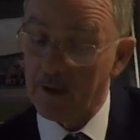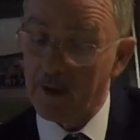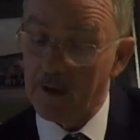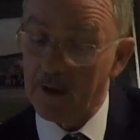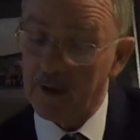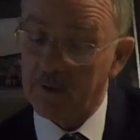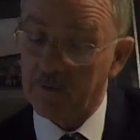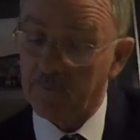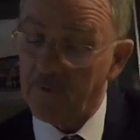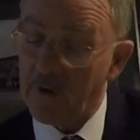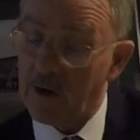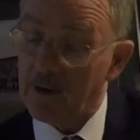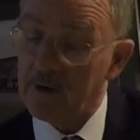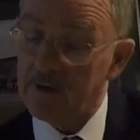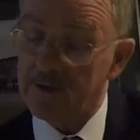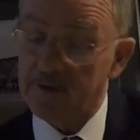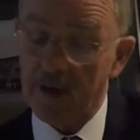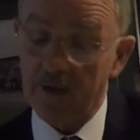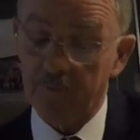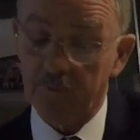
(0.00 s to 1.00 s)
It's fairly
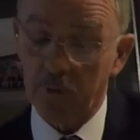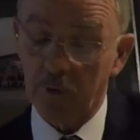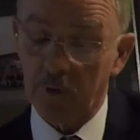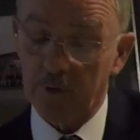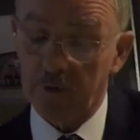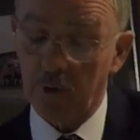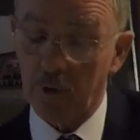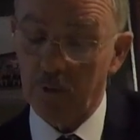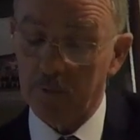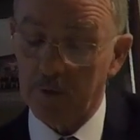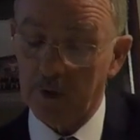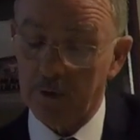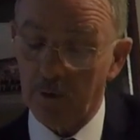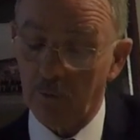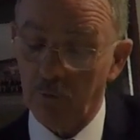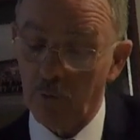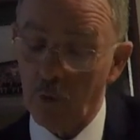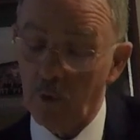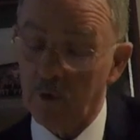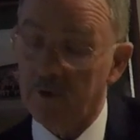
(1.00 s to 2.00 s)
safe to assume that the
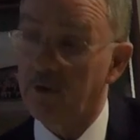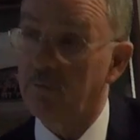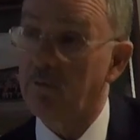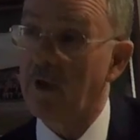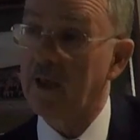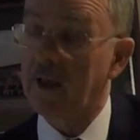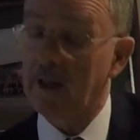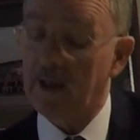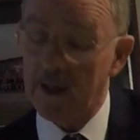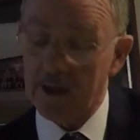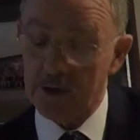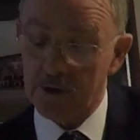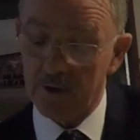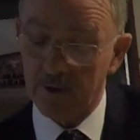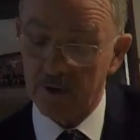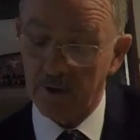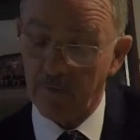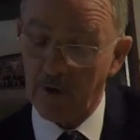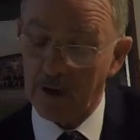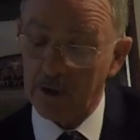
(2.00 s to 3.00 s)
rules and regulations
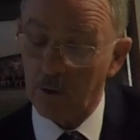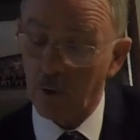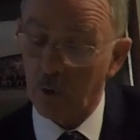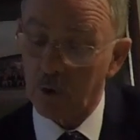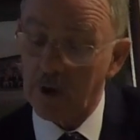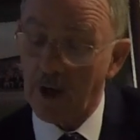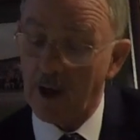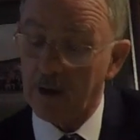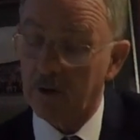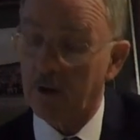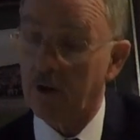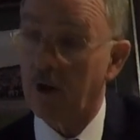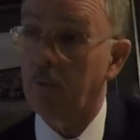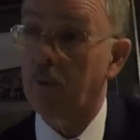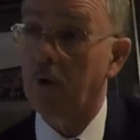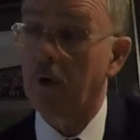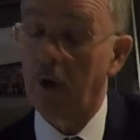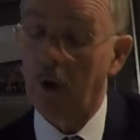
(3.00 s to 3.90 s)
of Athlone Yacht Club